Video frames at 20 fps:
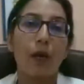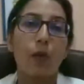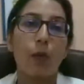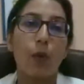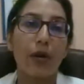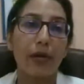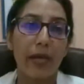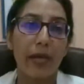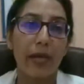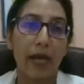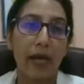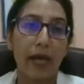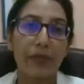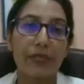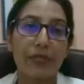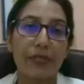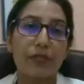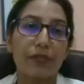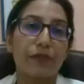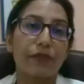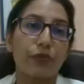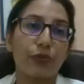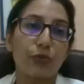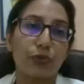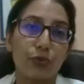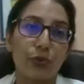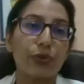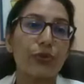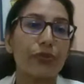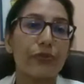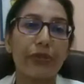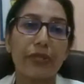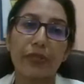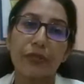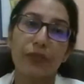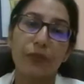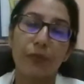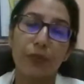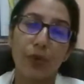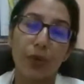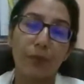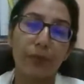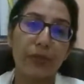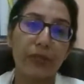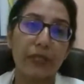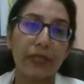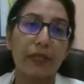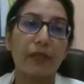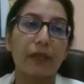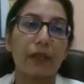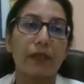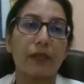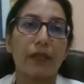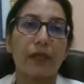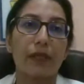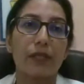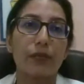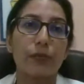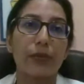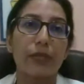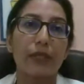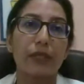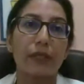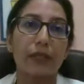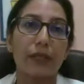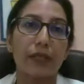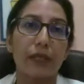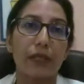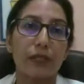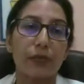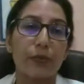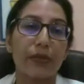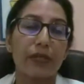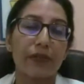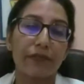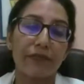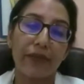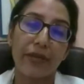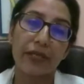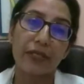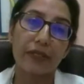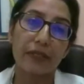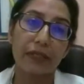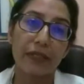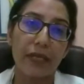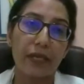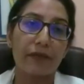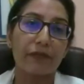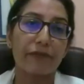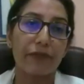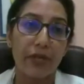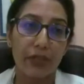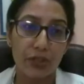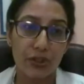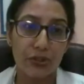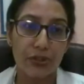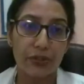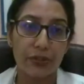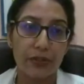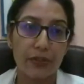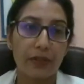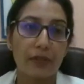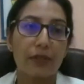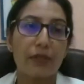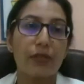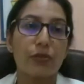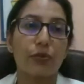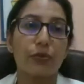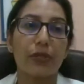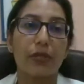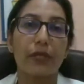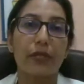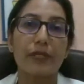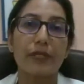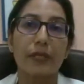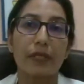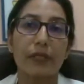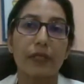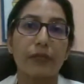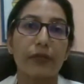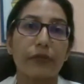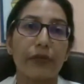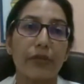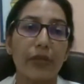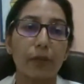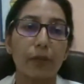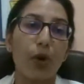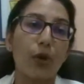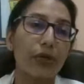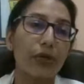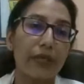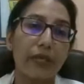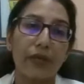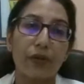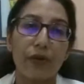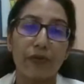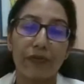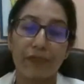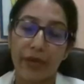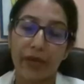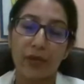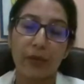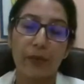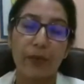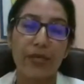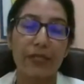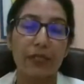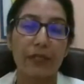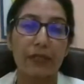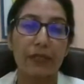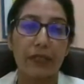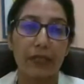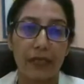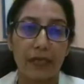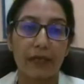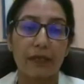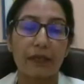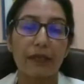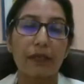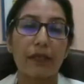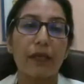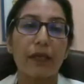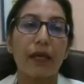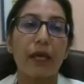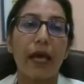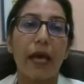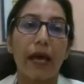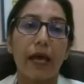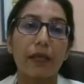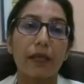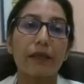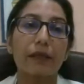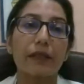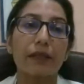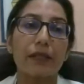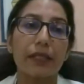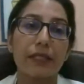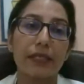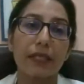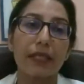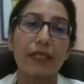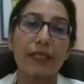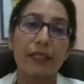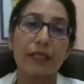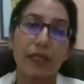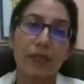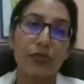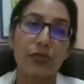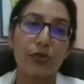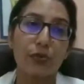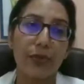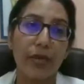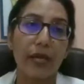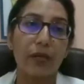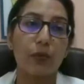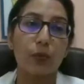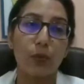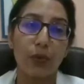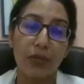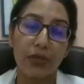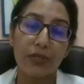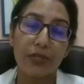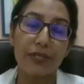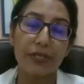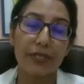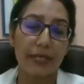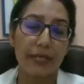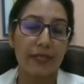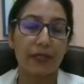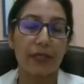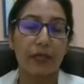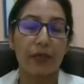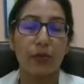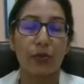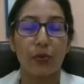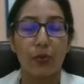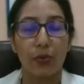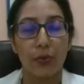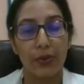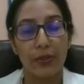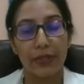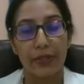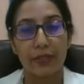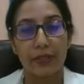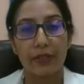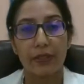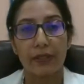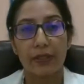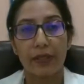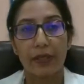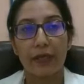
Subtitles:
What happens is if you don't treat it properly, it will affect the lung function. So there is certain remodeling of airways in the lung, and the disease tends to get worse as they grow older.